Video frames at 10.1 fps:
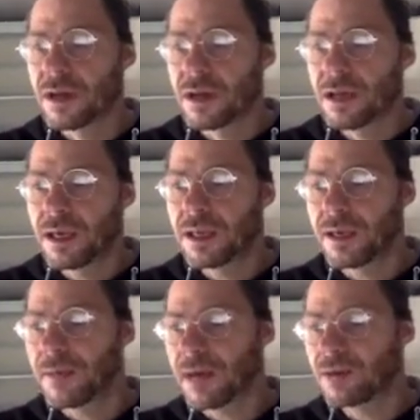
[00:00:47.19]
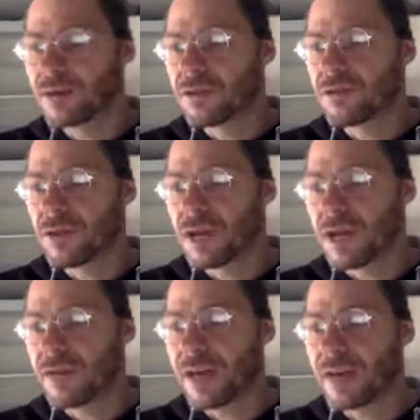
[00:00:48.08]
it amounted to
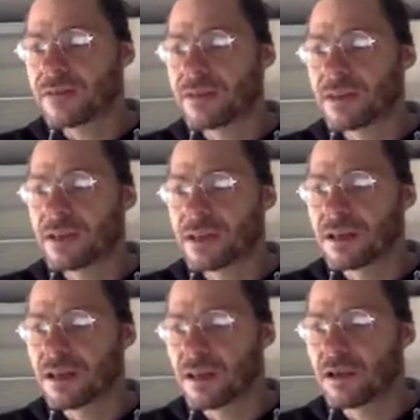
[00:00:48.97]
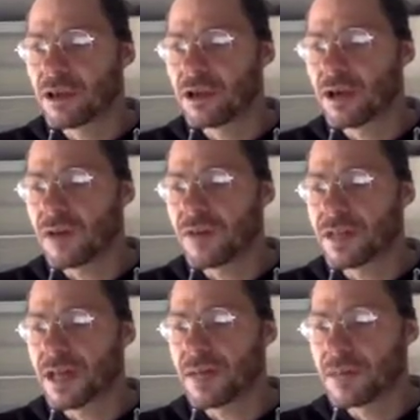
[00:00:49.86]
have everything. You have a
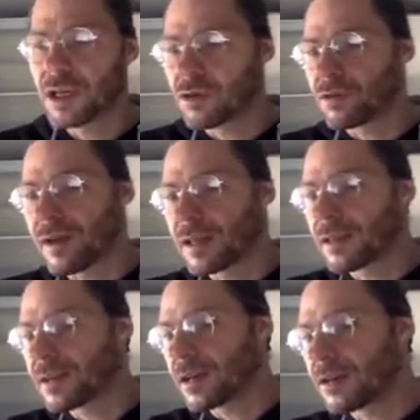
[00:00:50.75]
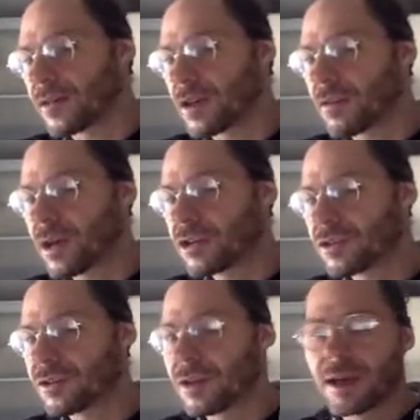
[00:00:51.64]
time t on the right hand side of the
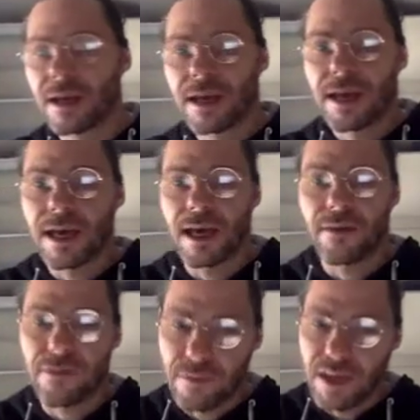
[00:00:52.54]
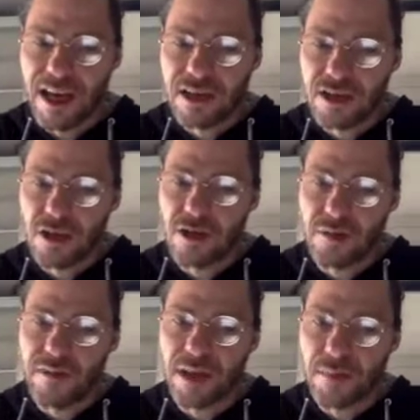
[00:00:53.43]
equation, and from that
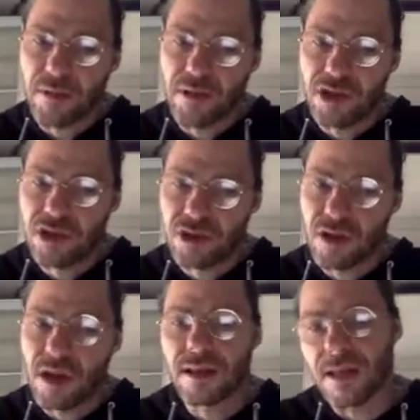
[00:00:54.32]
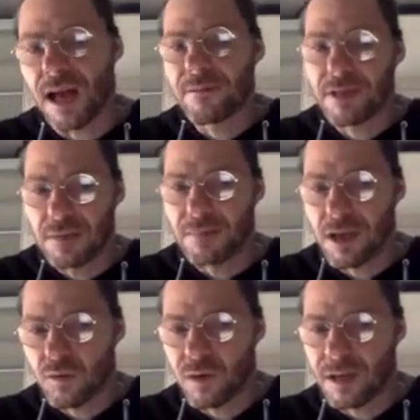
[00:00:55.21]
determine the position at time t
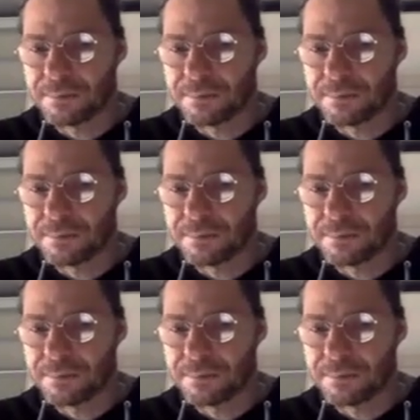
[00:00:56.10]
plus 1.